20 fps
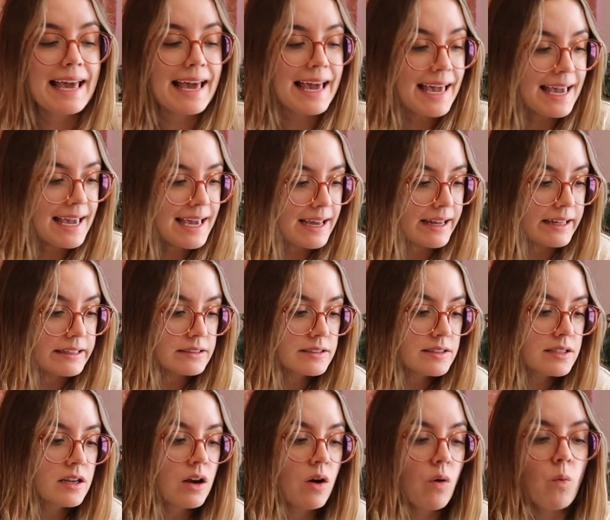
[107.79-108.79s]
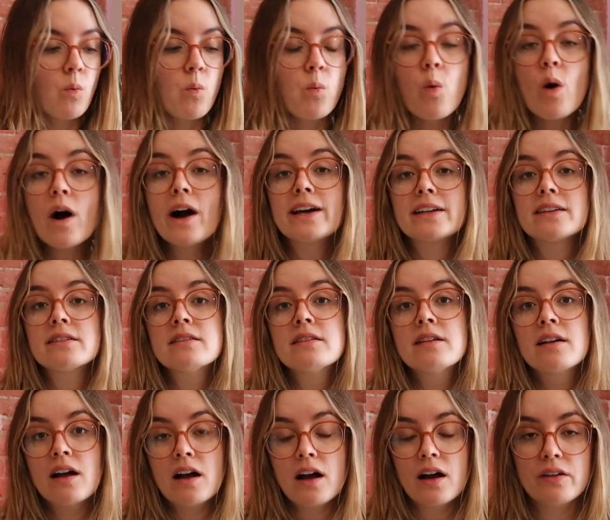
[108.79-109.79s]
and one
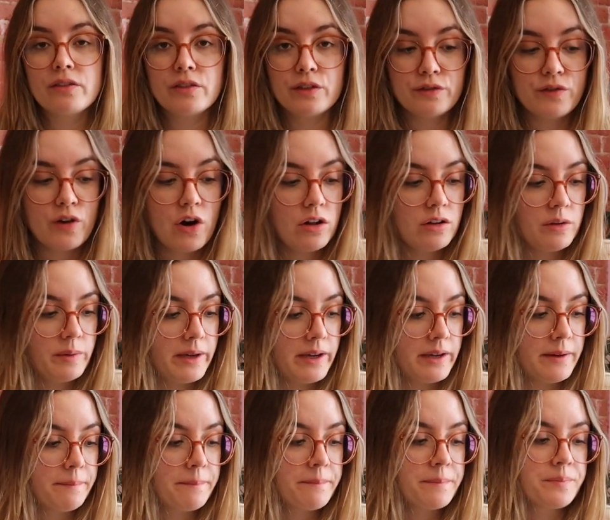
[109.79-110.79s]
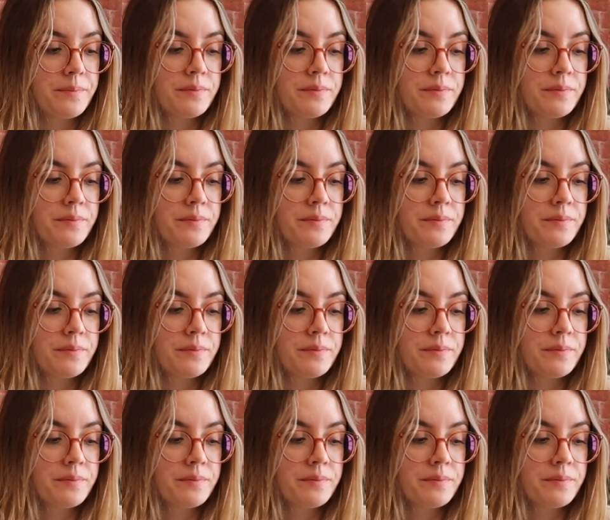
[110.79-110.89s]
of the following: